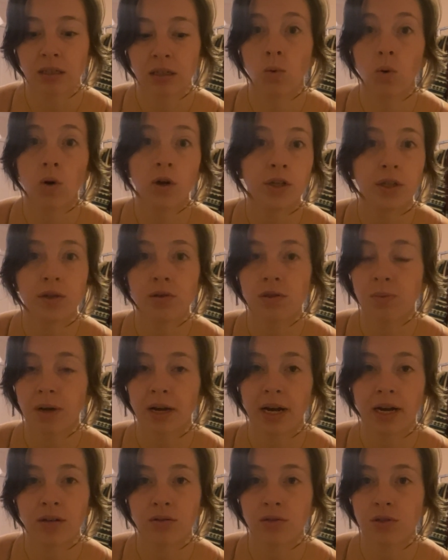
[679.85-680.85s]
or use my
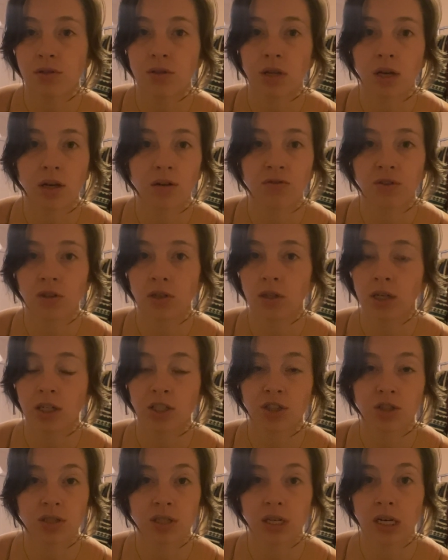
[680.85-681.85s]
house like for
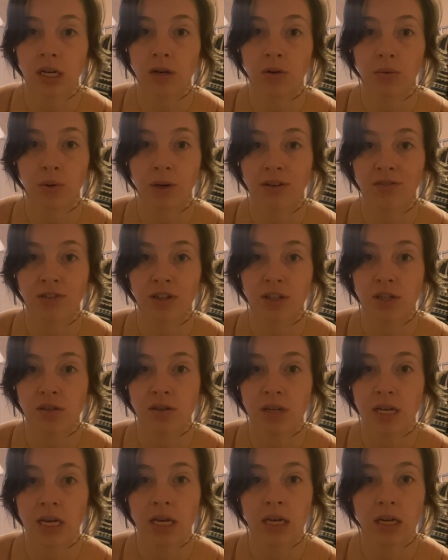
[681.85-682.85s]
electricity or whatever you
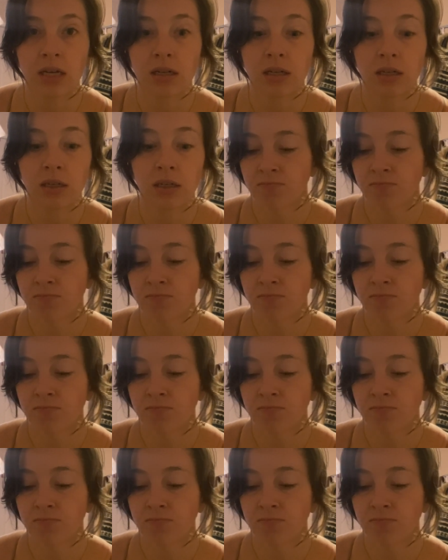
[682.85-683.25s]
need.